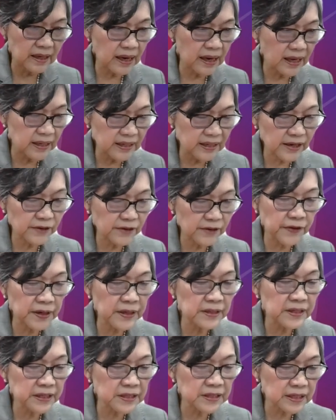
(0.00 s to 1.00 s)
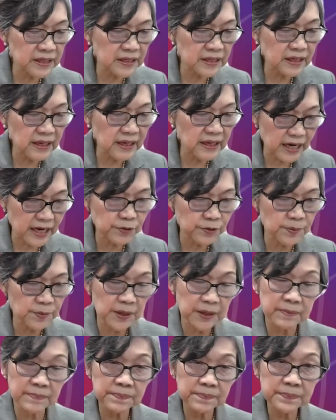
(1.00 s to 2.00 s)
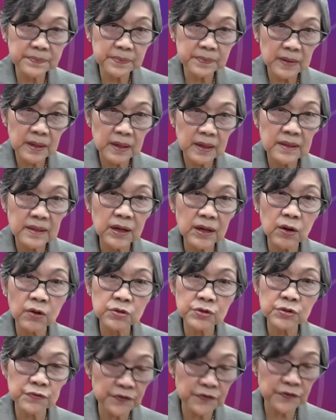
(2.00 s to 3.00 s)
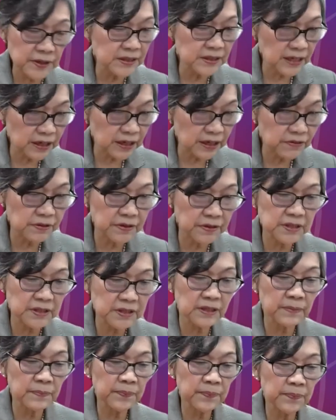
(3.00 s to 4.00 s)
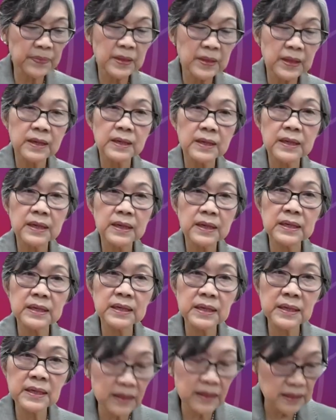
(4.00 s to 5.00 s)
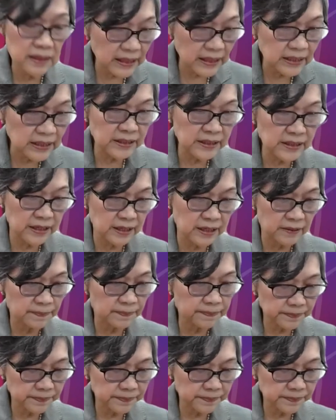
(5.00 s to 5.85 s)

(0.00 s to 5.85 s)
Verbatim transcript: and they fear this in Kashmir. They also fear terrorism in India.